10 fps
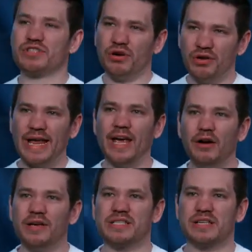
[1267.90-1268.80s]
of certain
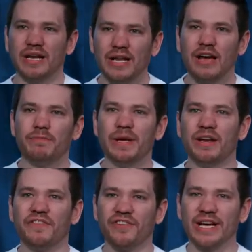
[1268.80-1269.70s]
areas in our life
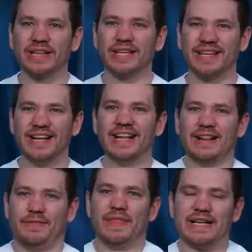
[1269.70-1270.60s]
being afflicted,
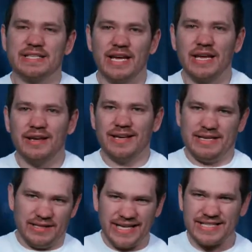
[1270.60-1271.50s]
that's a
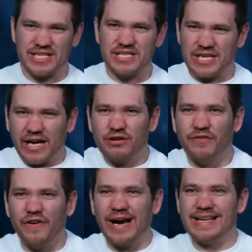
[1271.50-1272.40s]

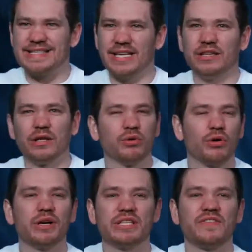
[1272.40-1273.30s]
sacrifice that the
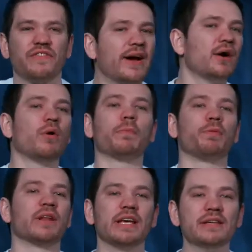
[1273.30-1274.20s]
Lord is very well
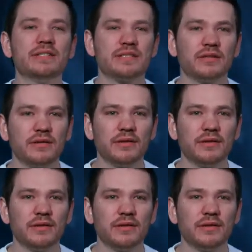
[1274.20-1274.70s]
pleased.